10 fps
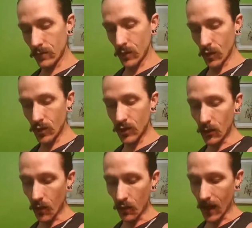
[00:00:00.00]
usually
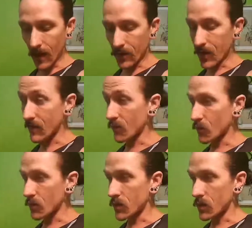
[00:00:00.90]
what will happen, even
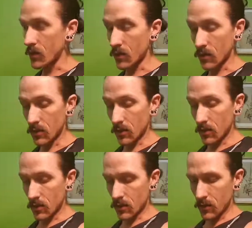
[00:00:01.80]
with the
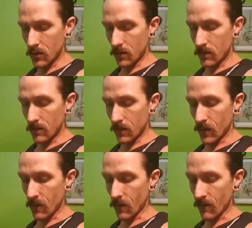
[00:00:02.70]

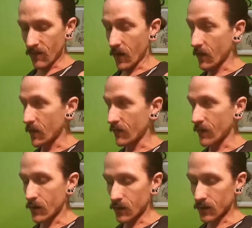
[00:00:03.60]
varying
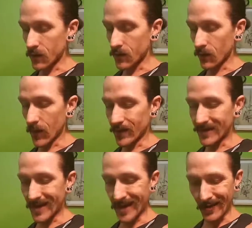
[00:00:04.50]
frequencies on that
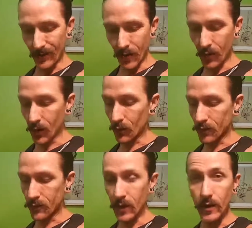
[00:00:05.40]
setting, the body will still
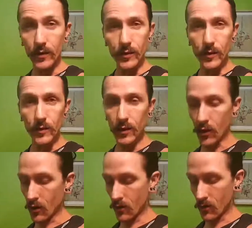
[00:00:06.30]
get used to it.
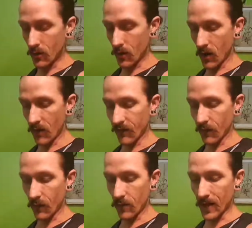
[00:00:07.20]
So after
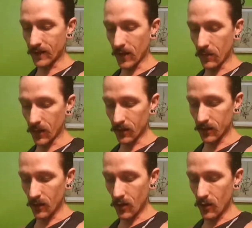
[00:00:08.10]
about 10 minutes,
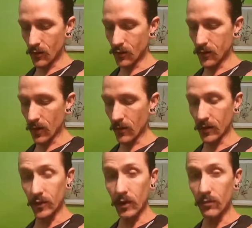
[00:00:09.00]
usually come in and
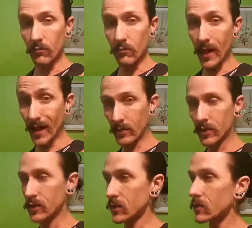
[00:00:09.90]
turn them back up just
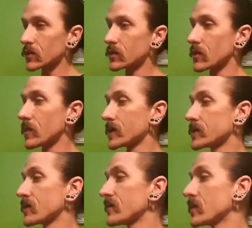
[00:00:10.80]
a little bit so the patient
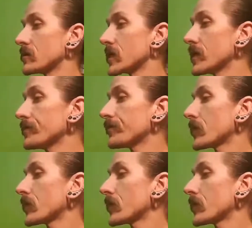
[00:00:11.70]
can feel them again.